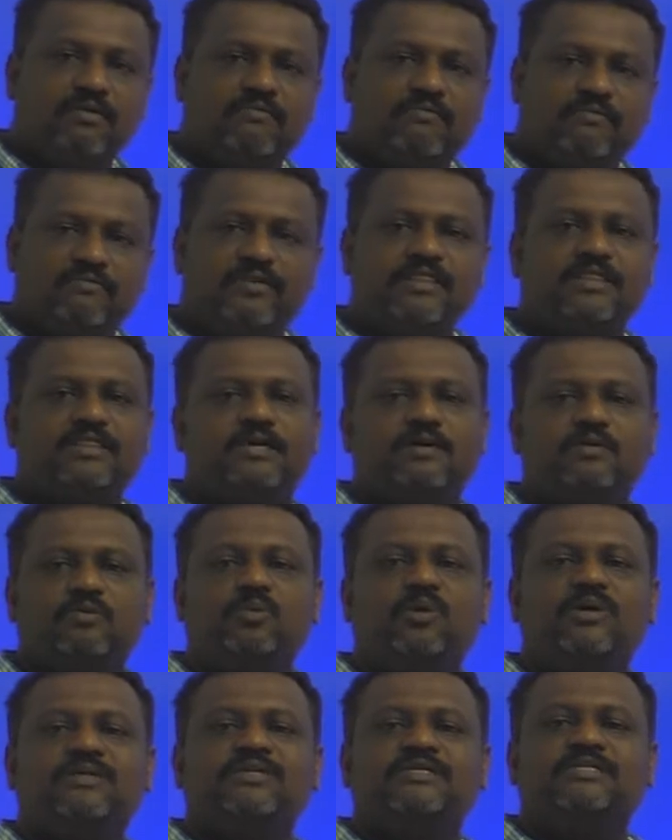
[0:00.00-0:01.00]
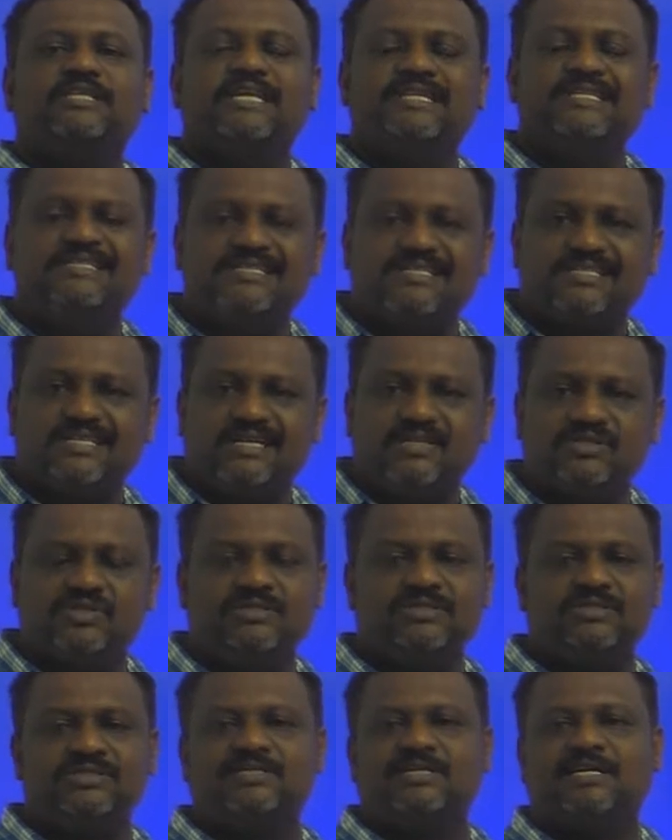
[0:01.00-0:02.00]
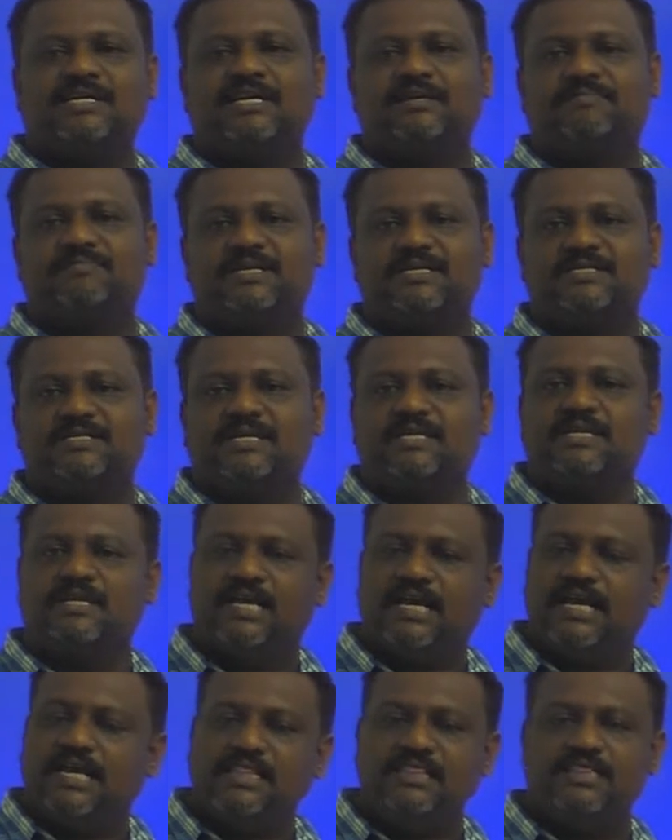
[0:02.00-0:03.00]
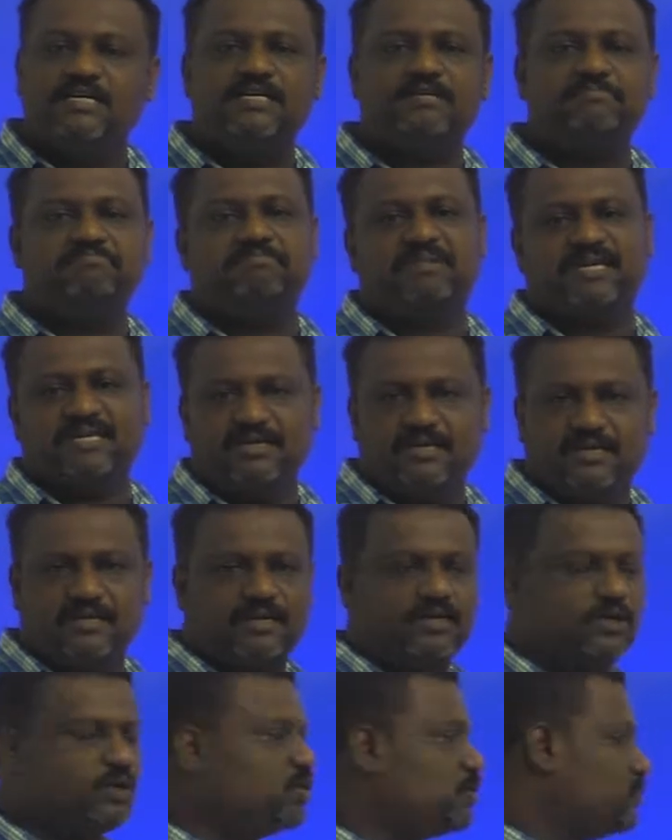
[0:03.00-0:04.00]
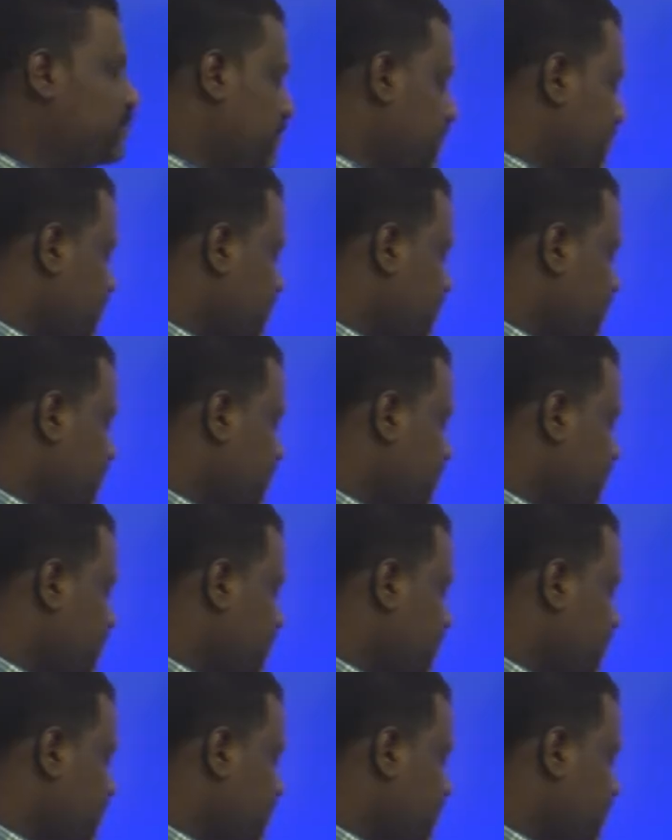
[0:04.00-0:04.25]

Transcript: with what are the instructions that are present in that particular group.